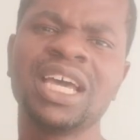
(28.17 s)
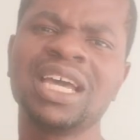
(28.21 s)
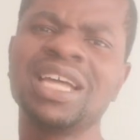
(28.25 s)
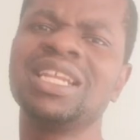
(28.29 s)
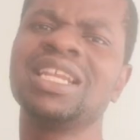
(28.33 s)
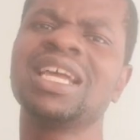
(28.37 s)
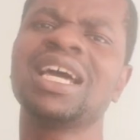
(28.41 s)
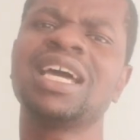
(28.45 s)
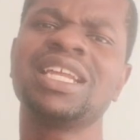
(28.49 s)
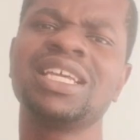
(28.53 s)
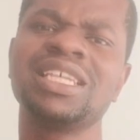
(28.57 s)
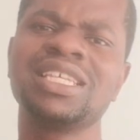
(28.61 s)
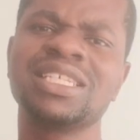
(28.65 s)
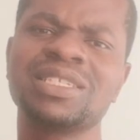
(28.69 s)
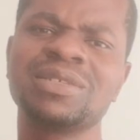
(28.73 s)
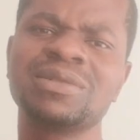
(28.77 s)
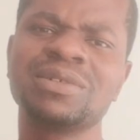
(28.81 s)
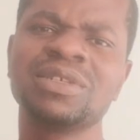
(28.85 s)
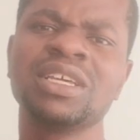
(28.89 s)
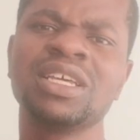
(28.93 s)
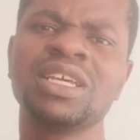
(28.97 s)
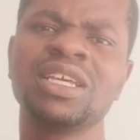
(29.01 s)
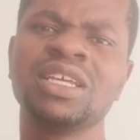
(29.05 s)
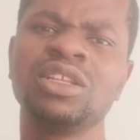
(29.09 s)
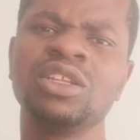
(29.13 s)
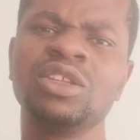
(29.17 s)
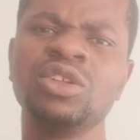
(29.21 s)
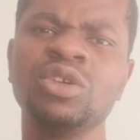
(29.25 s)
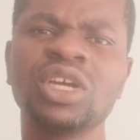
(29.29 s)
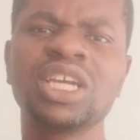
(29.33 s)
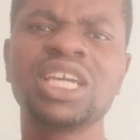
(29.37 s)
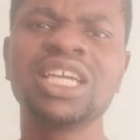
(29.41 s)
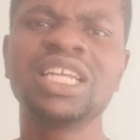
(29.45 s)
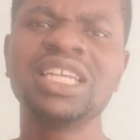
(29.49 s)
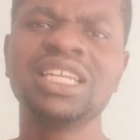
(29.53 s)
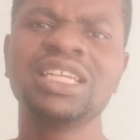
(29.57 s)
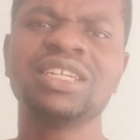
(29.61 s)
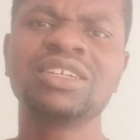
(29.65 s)
and that is
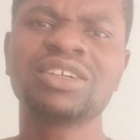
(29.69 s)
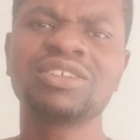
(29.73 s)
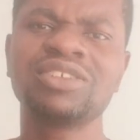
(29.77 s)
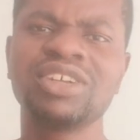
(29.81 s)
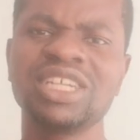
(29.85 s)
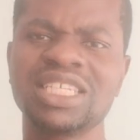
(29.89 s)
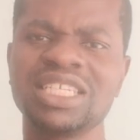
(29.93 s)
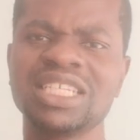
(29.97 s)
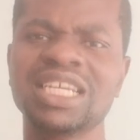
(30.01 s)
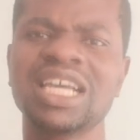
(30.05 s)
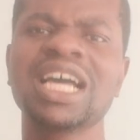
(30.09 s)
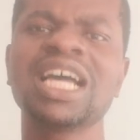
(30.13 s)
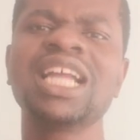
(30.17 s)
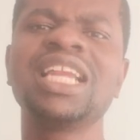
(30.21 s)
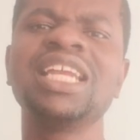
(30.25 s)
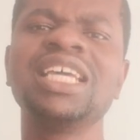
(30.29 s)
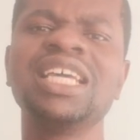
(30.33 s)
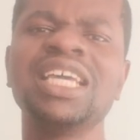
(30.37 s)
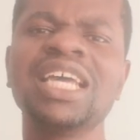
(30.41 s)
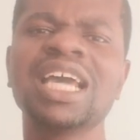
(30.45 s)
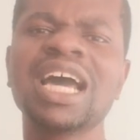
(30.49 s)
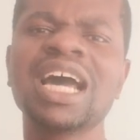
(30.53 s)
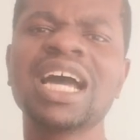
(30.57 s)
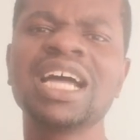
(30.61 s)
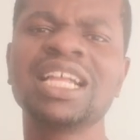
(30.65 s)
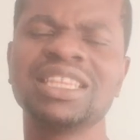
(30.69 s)
looking critically